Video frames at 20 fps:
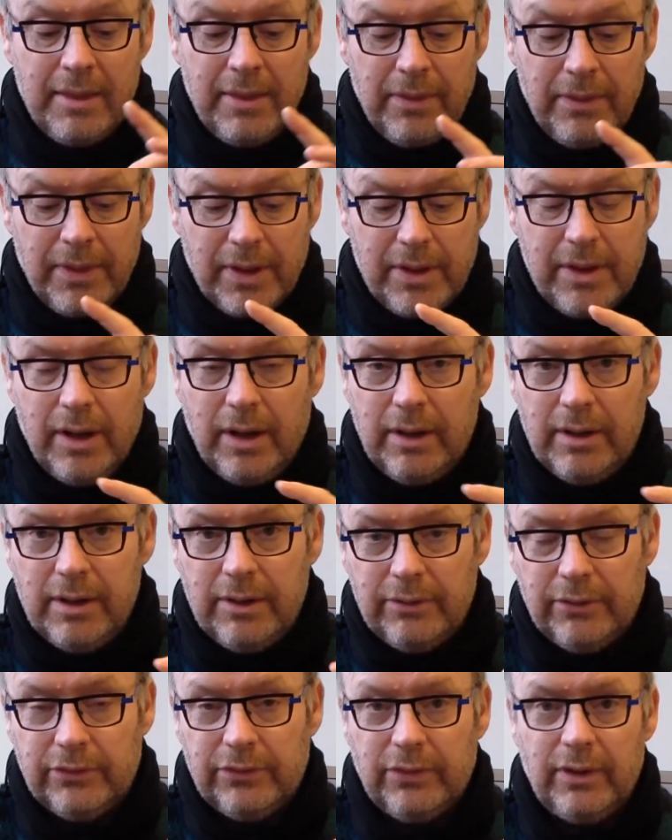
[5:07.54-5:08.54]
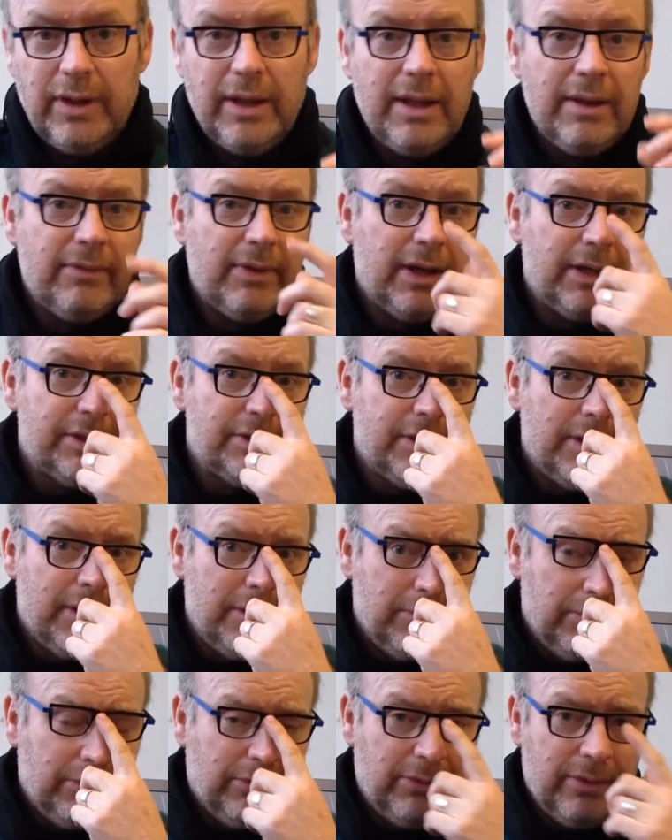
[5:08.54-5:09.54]
The colour of the sleeve actually
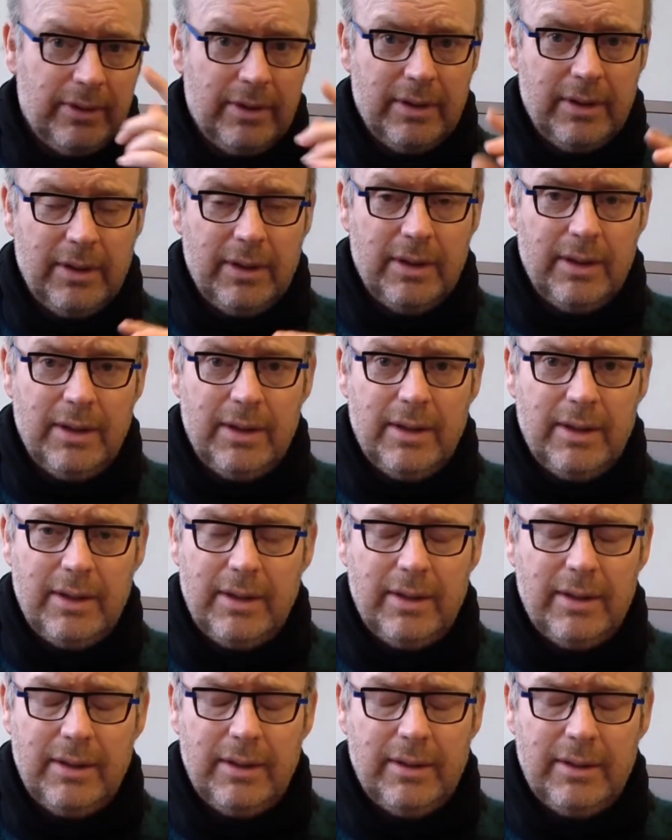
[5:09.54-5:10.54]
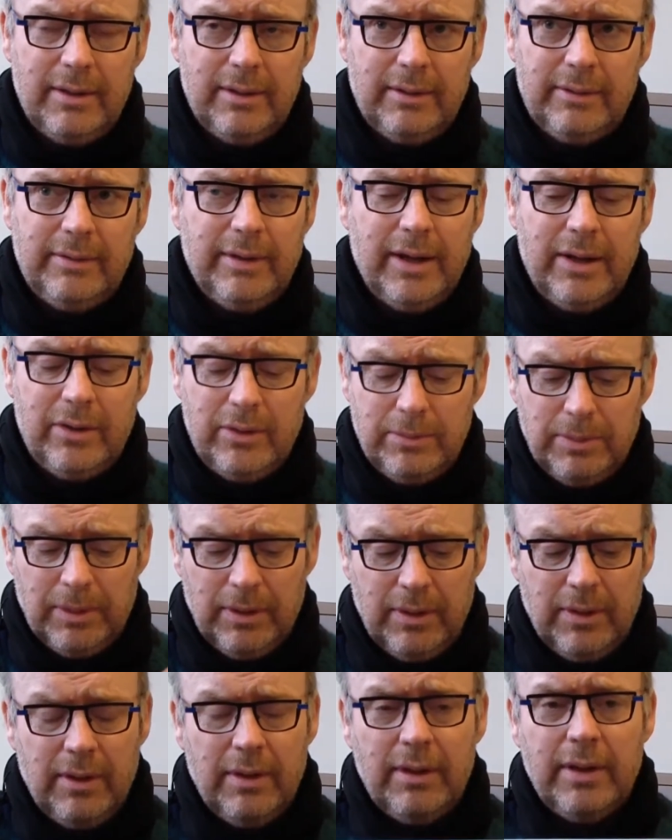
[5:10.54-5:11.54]
was terrible.
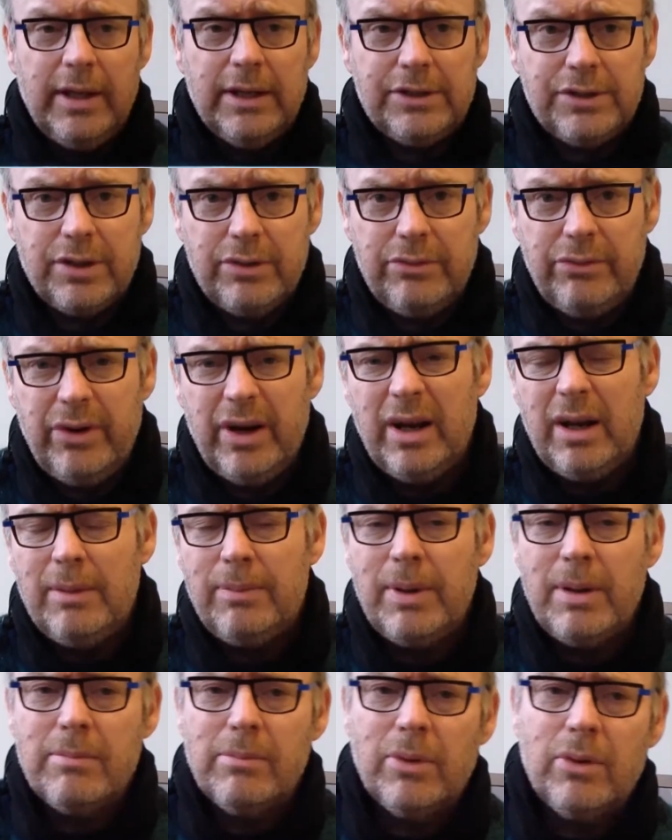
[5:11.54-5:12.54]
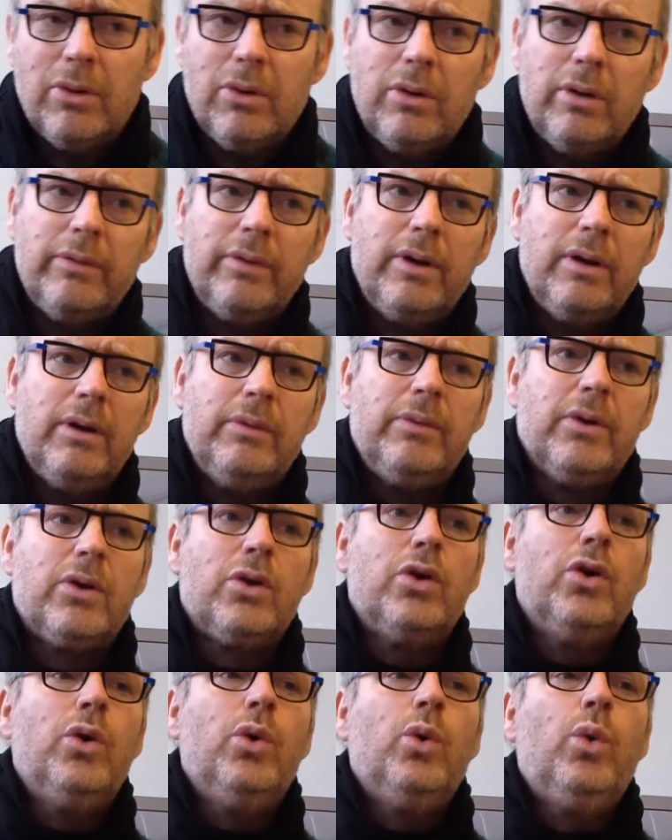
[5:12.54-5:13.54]
It should really be more of a
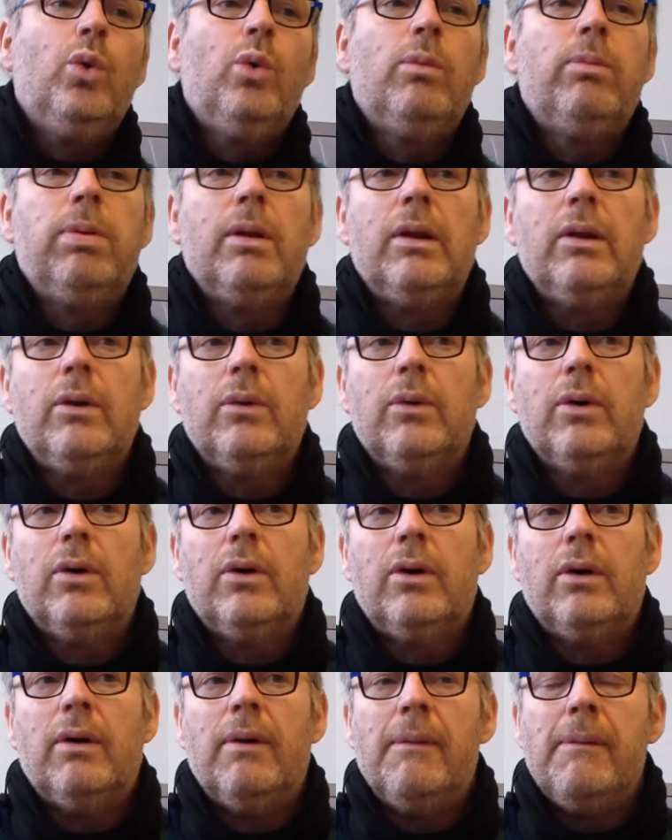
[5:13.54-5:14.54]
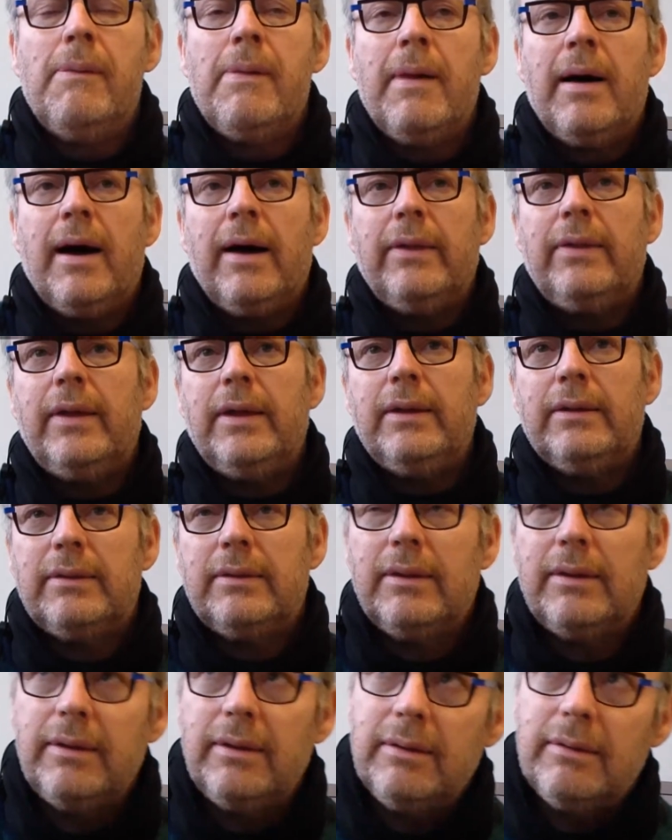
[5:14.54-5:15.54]
cool blue, or I think
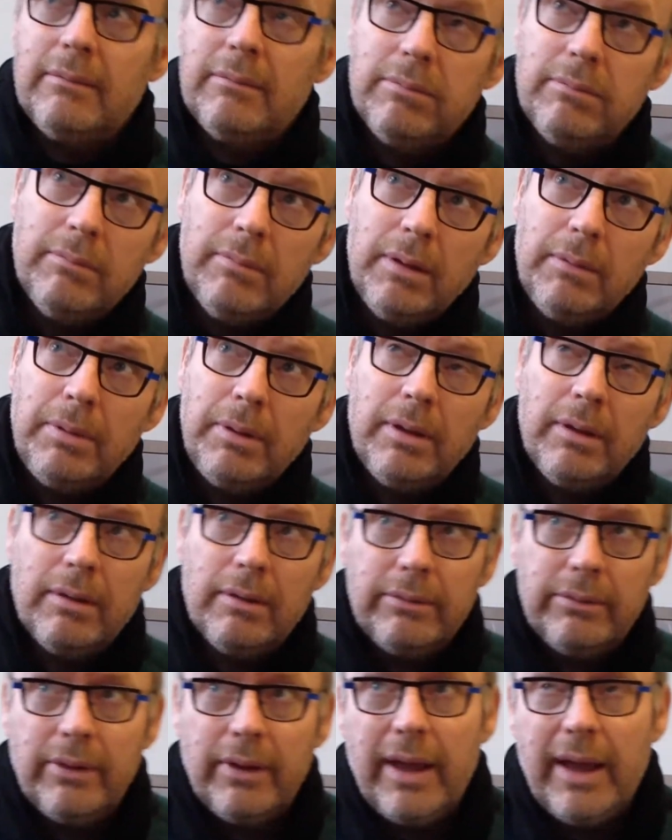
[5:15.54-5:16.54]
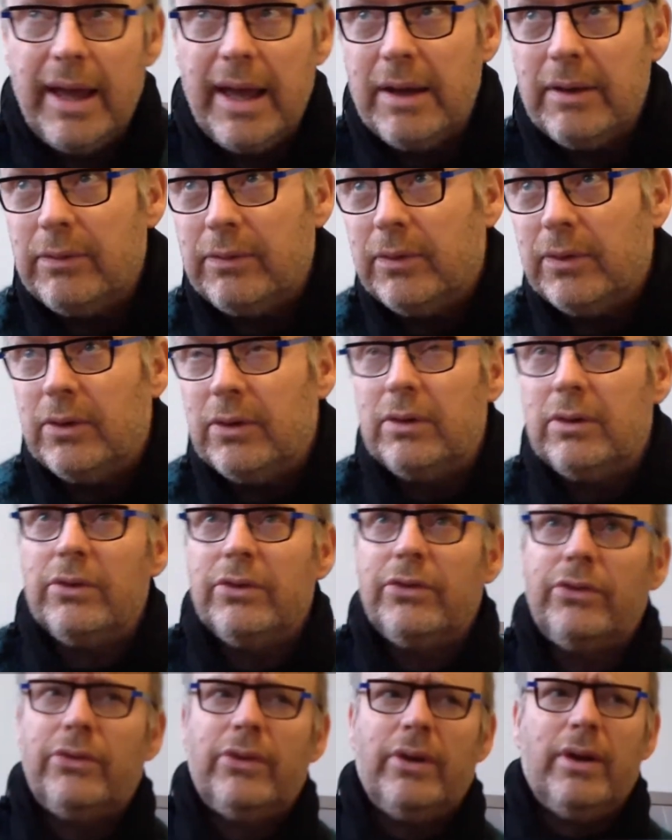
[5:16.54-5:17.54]
maybe it was Air
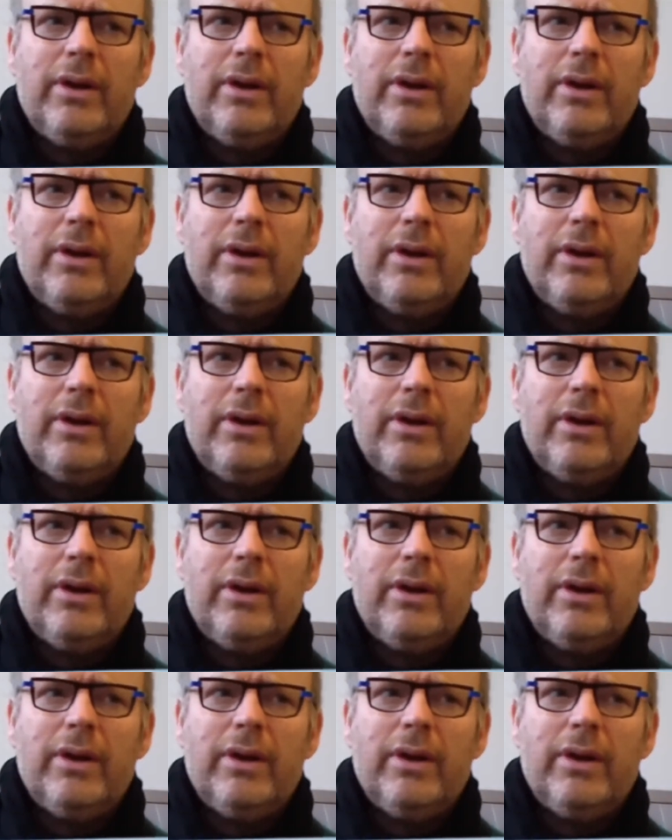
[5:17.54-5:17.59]
Force